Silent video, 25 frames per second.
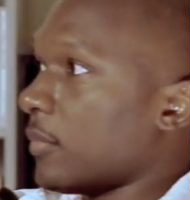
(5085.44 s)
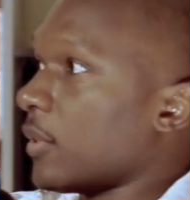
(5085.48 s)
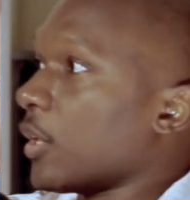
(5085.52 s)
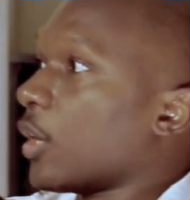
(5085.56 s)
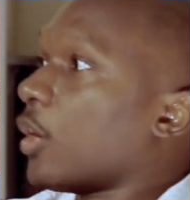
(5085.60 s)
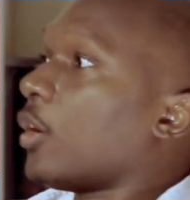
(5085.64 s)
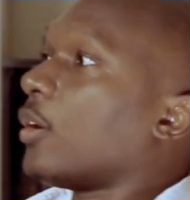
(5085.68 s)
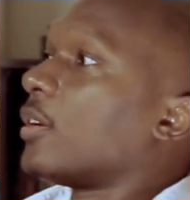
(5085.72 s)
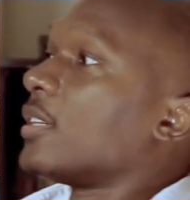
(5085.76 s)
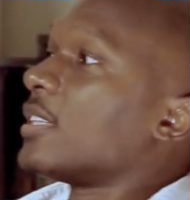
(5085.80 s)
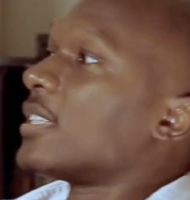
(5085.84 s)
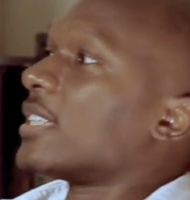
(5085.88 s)
the
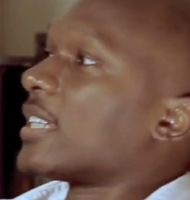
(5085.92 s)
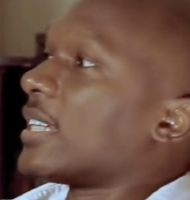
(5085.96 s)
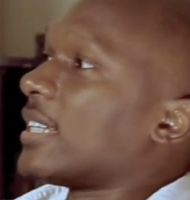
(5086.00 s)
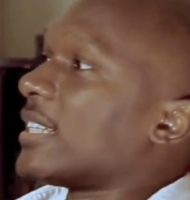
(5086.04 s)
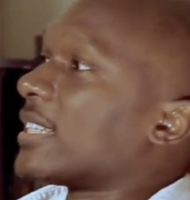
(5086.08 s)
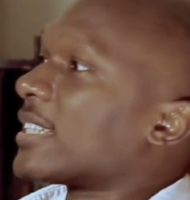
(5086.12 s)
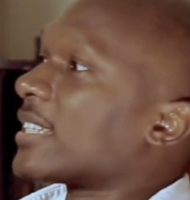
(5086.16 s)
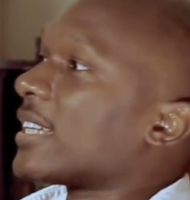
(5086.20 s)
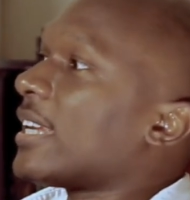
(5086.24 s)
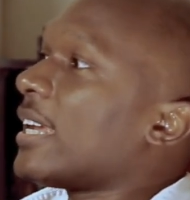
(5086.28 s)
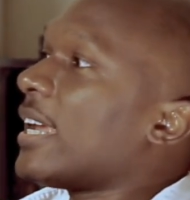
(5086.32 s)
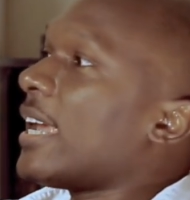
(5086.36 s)

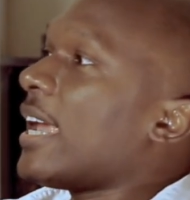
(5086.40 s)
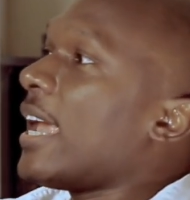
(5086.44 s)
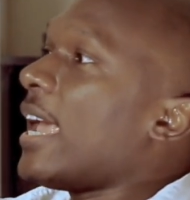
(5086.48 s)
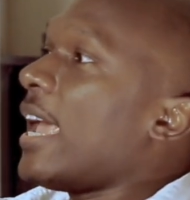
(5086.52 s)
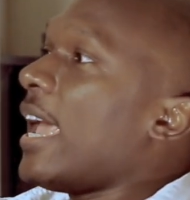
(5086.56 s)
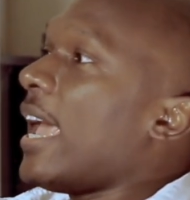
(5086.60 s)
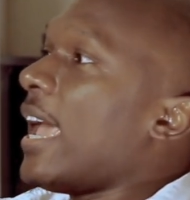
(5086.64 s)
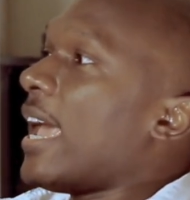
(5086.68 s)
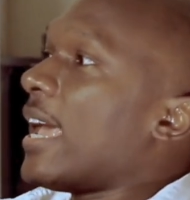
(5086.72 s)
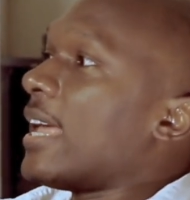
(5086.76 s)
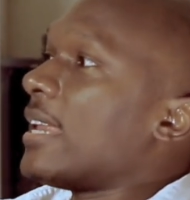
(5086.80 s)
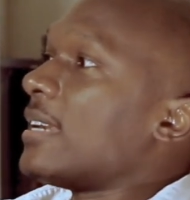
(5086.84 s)
content.
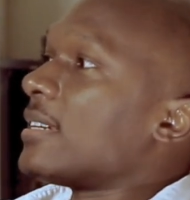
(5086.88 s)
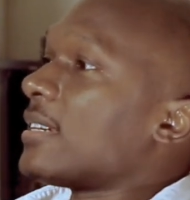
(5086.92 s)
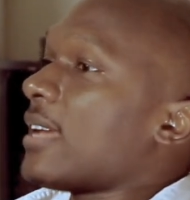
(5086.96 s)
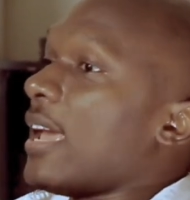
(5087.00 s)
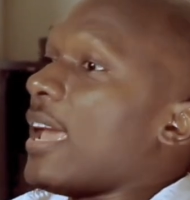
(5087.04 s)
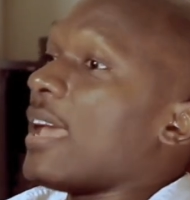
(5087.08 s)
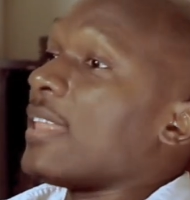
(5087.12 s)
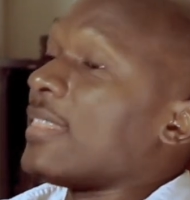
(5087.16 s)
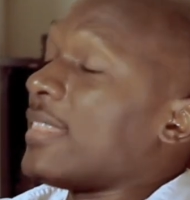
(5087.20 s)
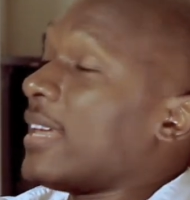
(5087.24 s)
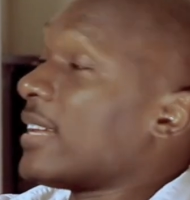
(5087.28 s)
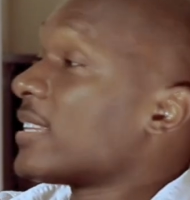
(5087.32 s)
And
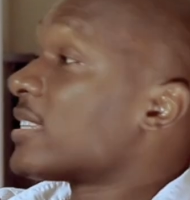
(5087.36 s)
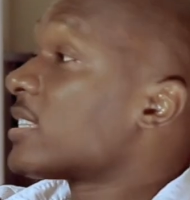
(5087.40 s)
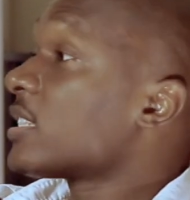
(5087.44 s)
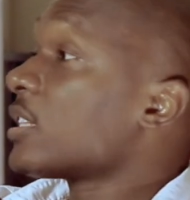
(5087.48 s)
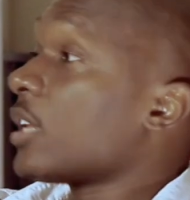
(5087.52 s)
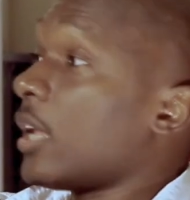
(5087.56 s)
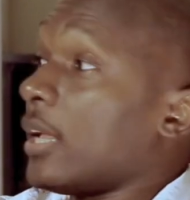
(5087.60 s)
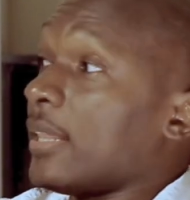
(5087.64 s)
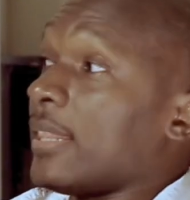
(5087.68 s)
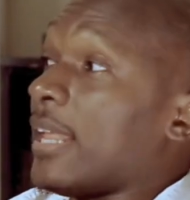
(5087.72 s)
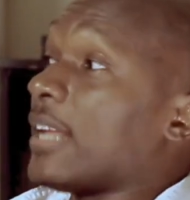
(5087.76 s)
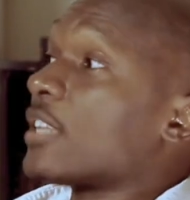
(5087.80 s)

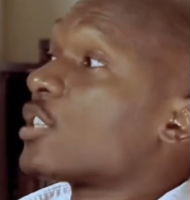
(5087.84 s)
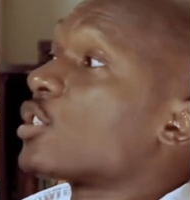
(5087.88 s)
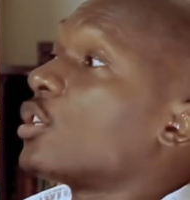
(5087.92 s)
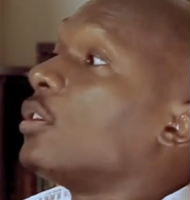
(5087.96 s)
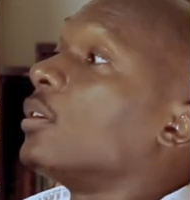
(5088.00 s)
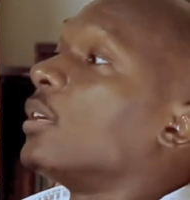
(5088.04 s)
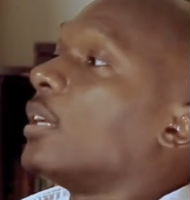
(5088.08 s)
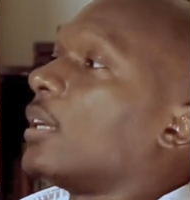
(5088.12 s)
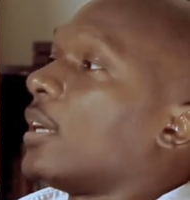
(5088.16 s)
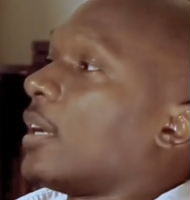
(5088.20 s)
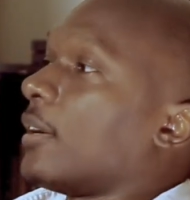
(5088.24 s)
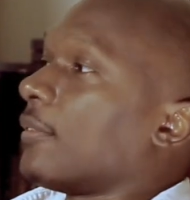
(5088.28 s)
that's
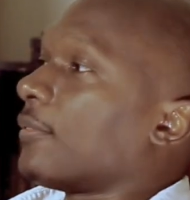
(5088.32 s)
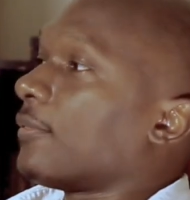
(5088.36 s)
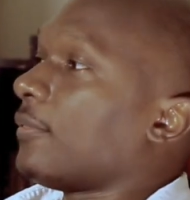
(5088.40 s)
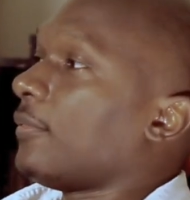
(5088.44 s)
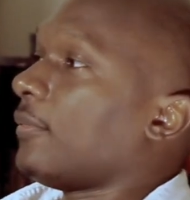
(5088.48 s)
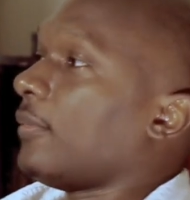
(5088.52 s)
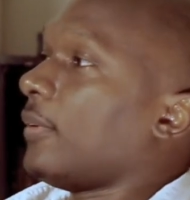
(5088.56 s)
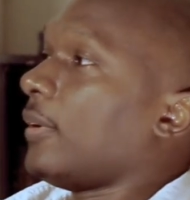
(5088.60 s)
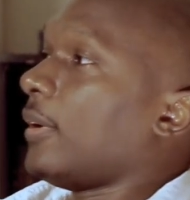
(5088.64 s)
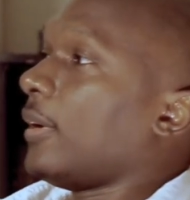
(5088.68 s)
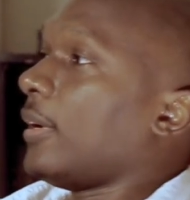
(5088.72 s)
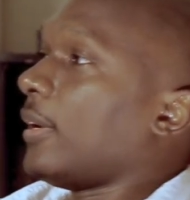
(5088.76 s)
good enough.
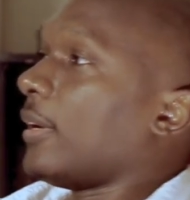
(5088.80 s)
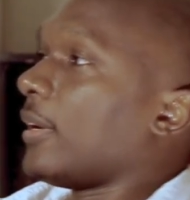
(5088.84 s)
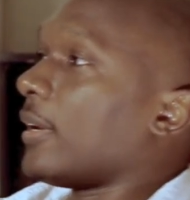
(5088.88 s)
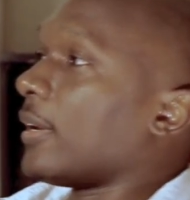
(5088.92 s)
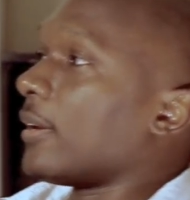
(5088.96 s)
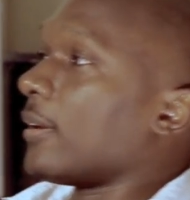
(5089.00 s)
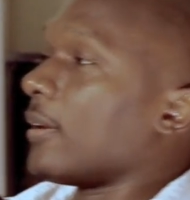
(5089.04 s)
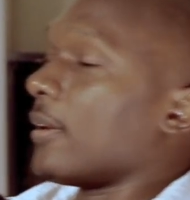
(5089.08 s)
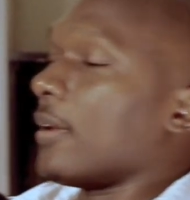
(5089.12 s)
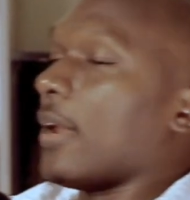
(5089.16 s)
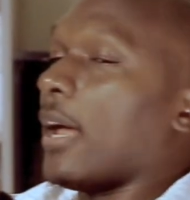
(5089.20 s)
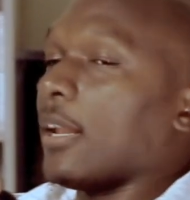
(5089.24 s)

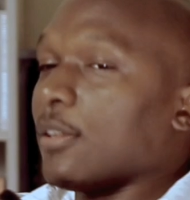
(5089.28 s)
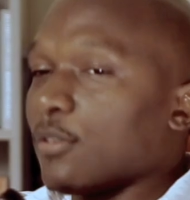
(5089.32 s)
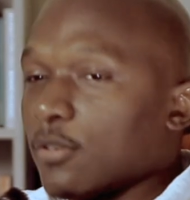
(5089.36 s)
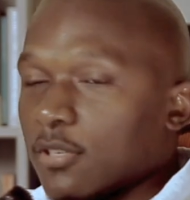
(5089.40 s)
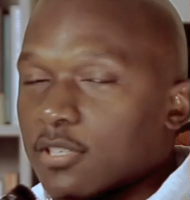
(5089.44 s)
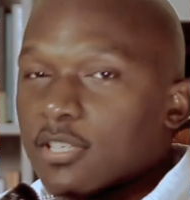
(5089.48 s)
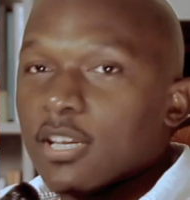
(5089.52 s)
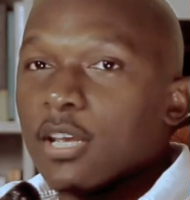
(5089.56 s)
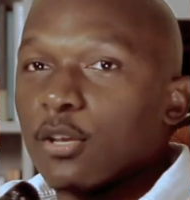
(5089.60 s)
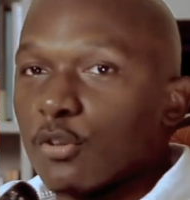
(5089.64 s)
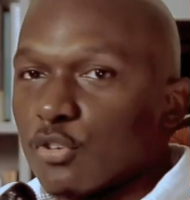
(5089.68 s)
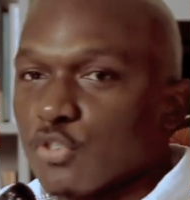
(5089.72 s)
Not to
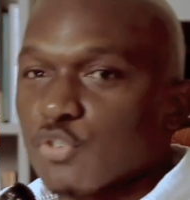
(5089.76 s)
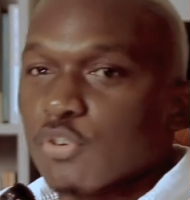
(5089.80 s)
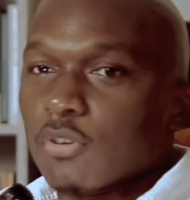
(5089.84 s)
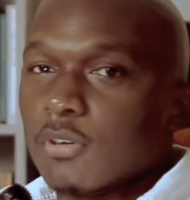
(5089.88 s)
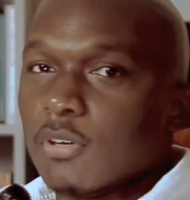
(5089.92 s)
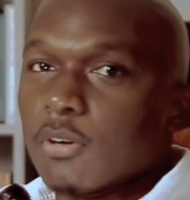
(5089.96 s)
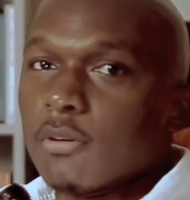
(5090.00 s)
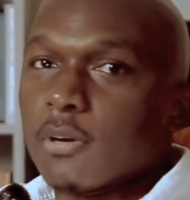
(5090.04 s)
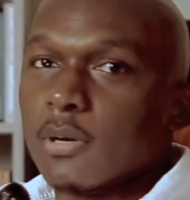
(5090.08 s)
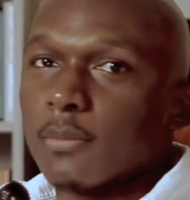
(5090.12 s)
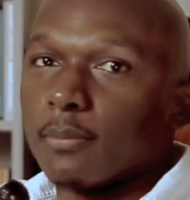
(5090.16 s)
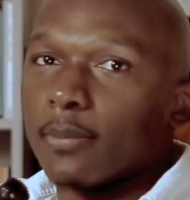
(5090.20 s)
say you
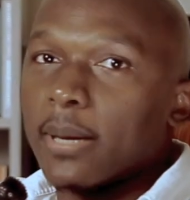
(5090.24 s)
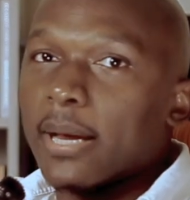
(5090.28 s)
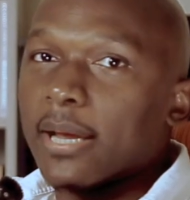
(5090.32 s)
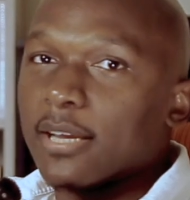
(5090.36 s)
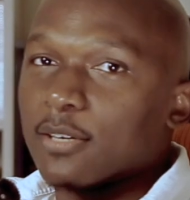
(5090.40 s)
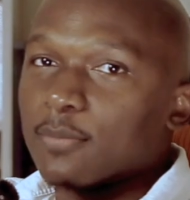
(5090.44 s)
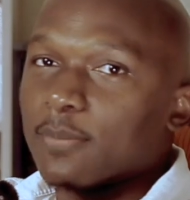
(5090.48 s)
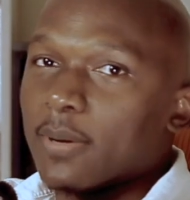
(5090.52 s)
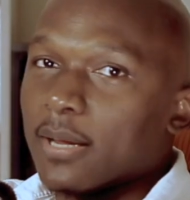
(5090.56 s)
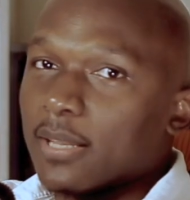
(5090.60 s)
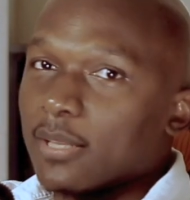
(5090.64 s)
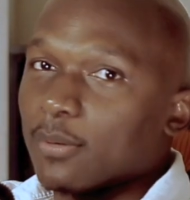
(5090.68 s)
shouldn't go and buy
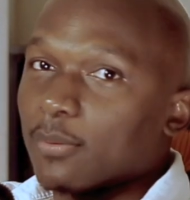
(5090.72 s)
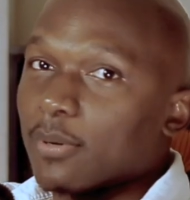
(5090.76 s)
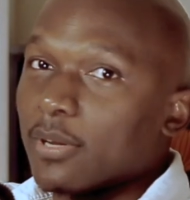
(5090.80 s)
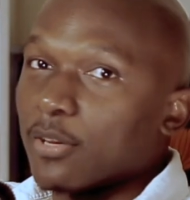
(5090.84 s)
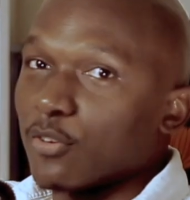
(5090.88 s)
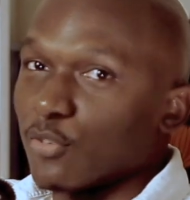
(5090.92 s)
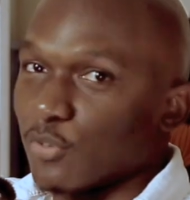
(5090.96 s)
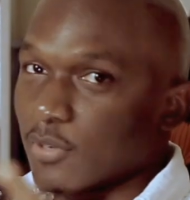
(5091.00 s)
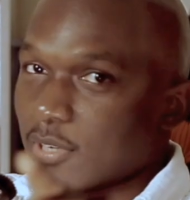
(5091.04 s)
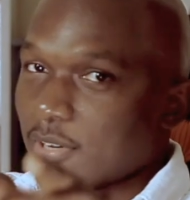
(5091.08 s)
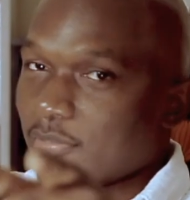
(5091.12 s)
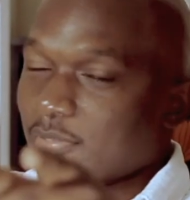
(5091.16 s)
it, by the way.
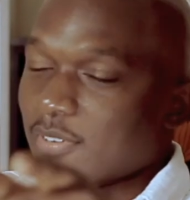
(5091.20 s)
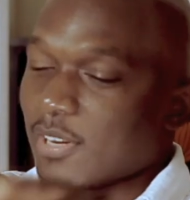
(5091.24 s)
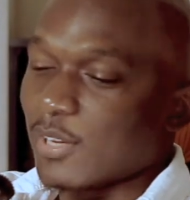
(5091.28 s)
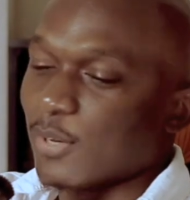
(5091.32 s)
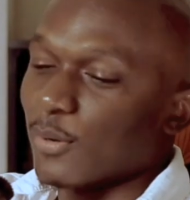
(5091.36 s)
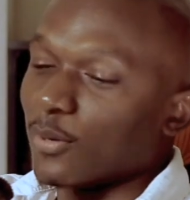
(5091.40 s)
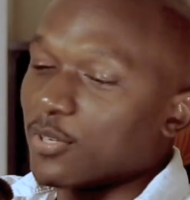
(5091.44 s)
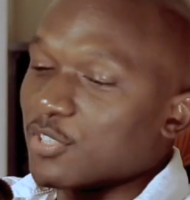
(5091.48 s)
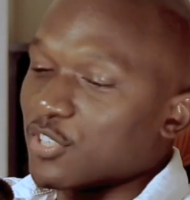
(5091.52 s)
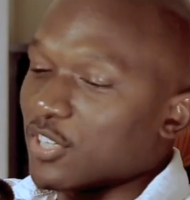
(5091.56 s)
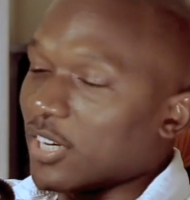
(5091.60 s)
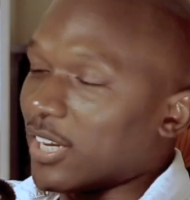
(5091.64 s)
You should definitely
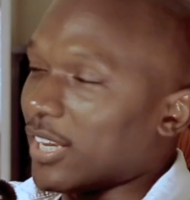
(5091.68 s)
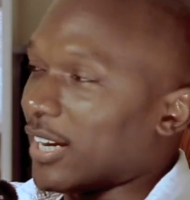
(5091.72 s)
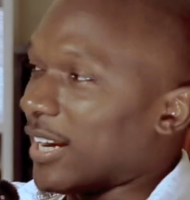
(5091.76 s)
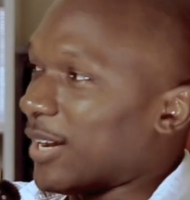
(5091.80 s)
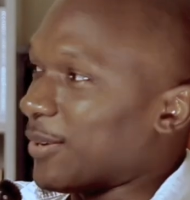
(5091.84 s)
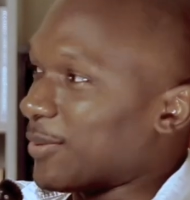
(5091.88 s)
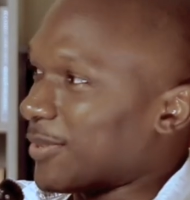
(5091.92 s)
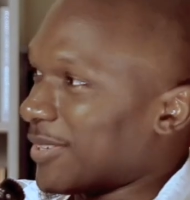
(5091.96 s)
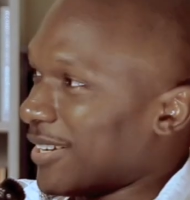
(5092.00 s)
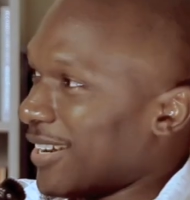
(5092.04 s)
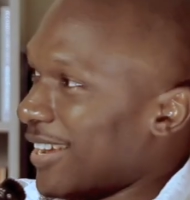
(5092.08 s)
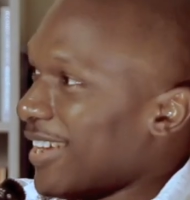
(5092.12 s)
go and check it
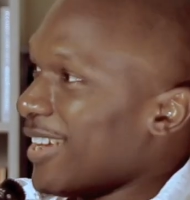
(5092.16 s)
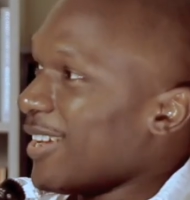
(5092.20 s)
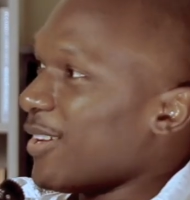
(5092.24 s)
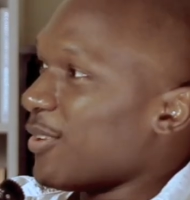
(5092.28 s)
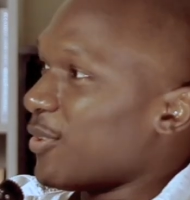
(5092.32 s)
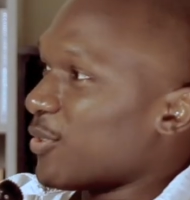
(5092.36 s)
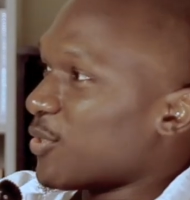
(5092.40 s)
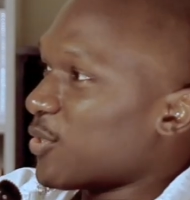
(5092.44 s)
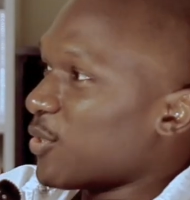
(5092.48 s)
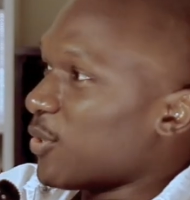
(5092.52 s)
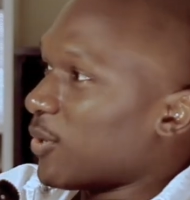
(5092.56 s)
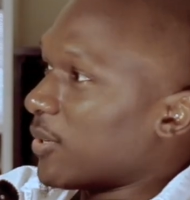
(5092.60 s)
out.
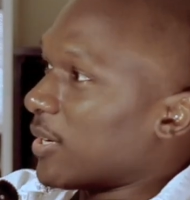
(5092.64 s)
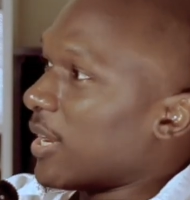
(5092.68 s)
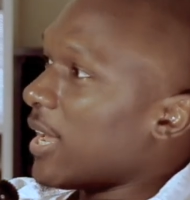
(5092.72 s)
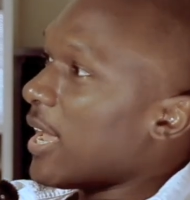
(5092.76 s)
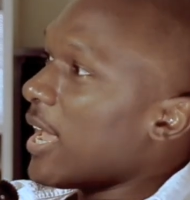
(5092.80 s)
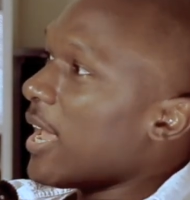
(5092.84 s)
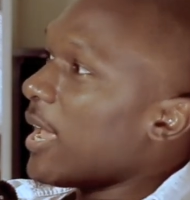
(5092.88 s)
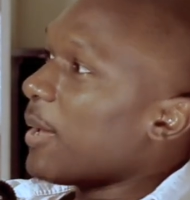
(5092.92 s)
You should.